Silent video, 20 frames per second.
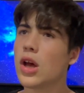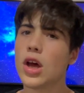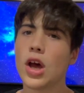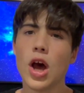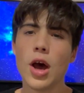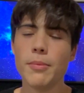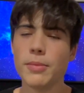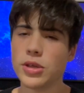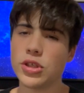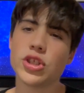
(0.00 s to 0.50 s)

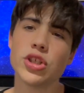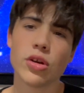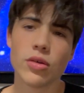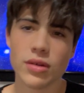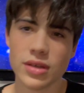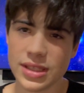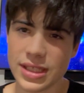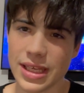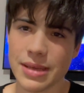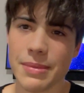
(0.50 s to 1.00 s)
a
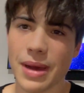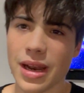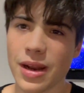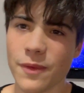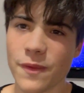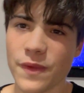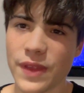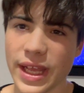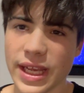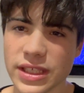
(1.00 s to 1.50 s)
majority amount
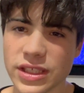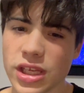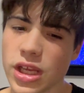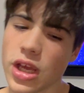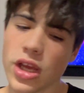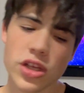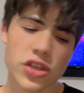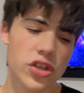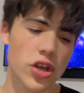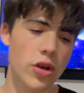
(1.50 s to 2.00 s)
of things.
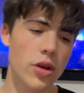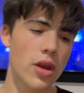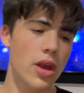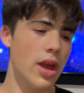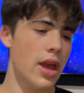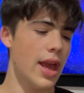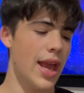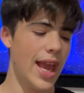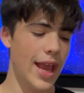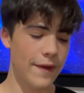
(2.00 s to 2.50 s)
So
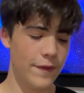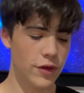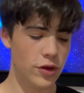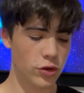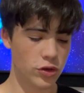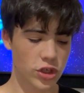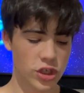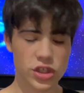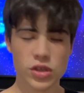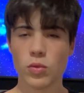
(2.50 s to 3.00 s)
if
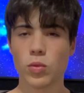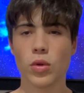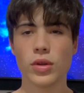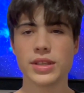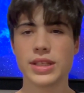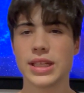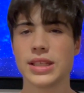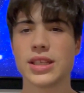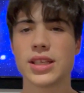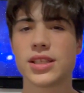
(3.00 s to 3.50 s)
you're just
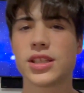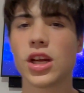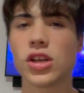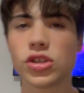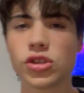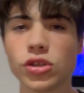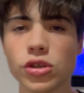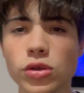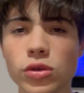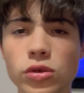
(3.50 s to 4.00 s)
wanting to
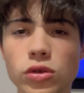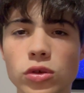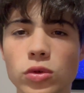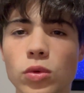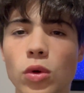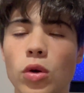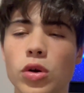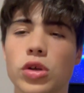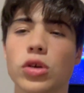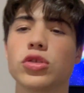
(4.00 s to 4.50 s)
search Google,
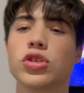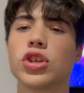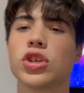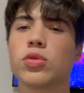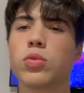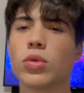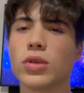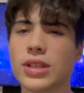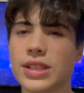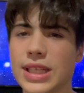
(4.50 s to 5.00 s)
or you're
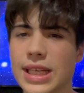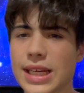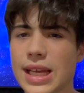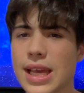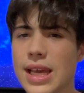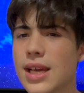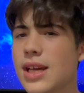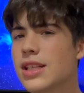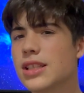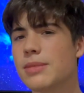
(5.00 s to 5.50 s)
just wanting
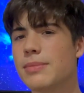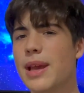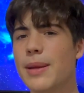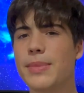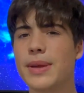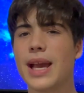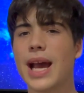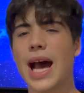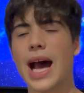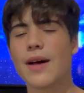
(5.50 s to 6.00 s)
to
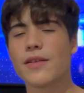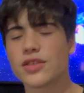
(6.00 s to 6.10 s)
maybe have